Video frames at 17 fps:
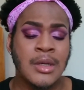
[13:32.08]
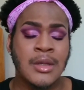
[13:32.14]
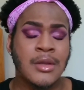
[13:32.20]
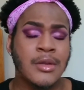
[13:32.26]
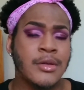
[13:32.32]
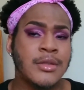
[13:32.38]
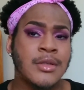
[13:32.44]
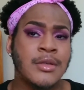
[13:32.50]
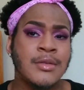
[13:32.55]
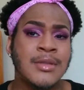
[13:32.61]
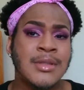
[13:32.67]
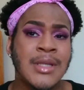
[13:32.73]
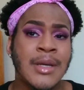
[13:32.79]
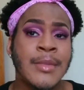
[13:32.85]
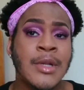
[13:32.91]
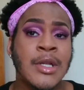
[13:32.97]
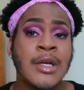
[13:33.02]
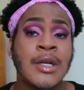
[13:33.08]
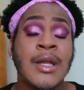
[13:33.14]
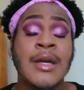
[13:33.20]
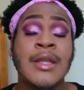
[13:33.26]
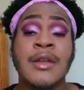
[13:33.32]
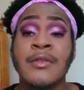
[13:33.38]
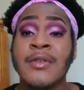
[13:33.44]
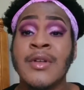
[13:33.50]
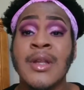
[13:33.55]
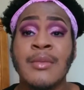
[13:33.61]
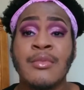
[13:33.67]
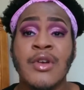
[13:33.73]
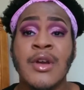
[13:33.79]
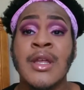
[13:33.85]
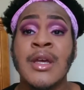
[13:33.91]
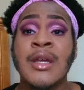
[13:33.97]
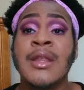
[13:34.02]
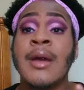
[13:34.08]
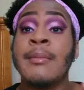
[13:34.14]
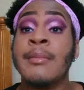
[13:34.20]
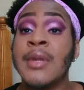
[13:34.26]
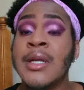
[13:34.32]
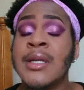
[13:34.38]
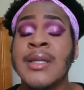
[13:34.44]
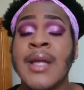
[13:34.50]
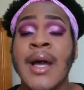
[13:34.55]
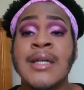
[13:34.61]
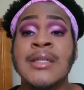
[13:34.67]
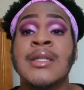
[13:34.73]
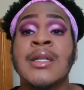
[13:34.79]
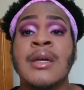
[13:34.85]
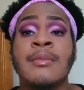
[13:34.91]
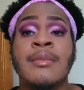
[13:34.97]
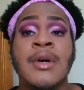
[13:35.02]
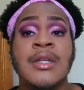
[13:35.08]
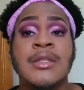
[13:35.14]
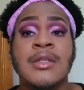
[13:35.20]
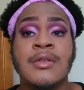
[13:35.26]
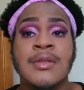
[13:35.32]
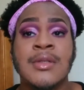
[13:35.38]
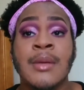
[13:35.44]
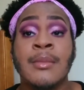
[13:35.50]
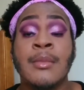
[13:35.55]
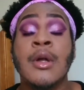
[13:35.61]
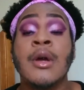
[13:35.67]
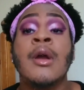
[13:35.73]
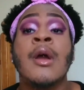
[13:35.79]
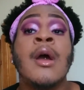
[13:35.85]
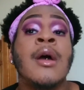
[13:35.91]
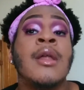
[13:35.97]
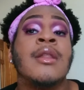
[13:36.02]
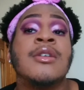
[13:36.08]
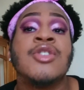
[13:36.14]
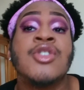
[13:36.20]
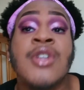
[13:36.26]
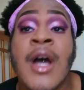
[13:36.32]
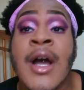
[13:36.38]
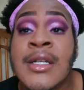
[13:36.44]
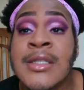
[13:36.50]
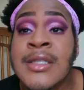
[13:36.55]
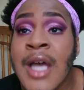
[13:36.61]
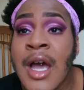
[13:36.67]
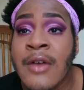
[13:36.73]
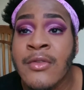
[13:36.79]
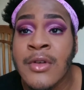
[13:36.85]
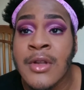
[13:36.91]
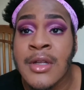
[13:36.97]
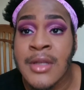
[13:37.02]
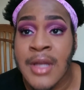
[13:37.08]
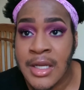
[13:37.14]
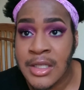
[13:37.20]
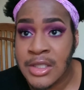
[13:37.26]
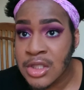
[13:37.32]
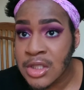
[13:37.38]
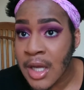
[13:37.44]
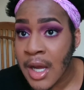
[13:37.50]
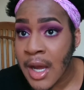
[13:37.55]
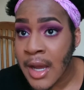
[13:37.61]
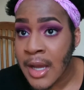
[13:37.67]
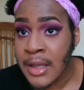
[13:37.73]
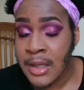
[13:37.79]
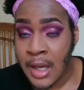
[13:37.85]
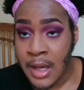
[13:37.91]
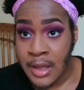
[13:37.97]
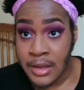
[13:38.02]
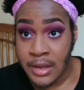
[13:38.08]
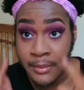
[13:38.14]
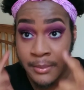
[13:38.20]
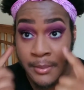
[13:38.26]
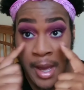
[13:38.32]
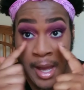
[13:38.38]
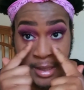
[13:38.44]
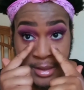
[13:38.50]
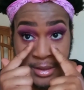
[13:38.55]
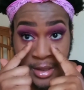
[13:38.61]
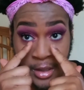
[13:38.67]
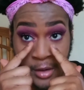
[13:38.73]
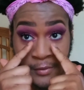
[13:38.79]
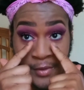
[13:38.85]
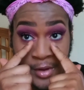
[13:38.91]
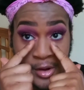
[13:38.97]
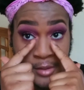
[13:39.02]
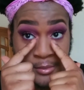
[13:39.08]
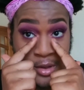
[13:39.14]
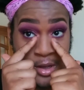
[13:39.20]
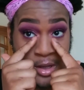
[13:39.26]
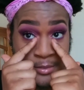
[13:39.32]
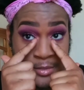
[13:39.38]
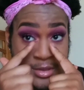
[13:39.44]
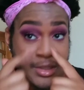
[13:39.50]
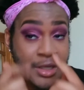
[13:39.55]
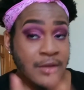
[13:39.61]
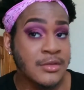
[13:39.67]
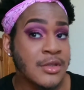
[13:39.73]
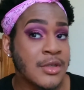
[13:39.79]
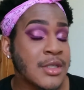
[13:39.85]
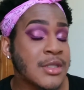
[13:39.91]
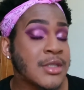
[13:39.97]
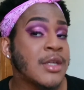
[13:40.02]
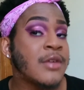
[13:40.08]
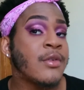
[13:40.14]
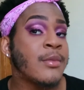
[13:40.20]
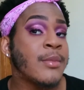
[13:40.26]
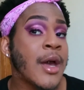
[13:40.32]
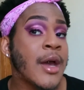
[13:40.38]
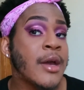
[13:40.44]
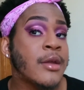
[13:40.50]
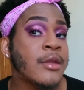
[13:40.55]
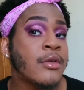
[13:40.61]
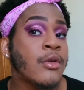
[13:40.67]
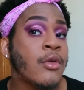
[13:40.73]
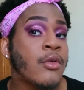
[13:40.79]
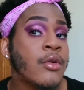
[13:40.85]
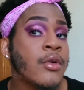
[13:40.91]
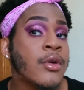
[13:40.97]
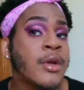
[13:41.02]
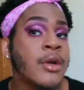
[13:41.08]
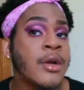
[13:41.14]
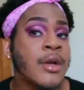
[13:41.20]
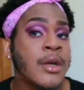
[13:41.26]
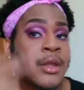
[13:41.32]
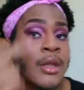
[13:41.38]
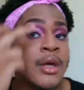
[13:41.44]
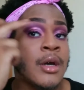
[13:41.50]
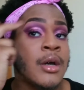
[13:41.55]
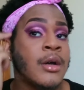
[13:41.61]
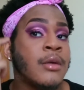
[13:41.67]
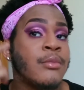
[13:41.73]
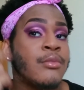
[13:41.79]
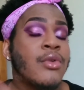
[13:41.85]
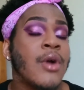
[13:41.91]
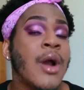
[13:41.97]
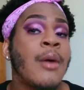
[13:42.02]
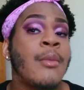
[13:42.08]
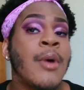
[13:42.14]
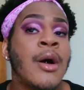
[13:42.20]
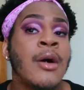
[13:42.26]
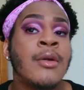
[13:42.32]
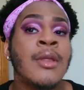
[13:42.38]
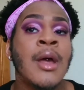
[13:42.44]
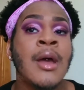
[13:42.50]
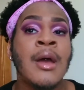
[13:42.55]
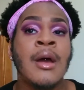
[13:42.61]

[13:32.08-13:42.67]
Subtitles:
they're too similar. Like, they're really pretty, they blend nicely, but too similar. The shines have really nice shine. The mattes are very pigmented, as you can see from that inner corner and the brow bone,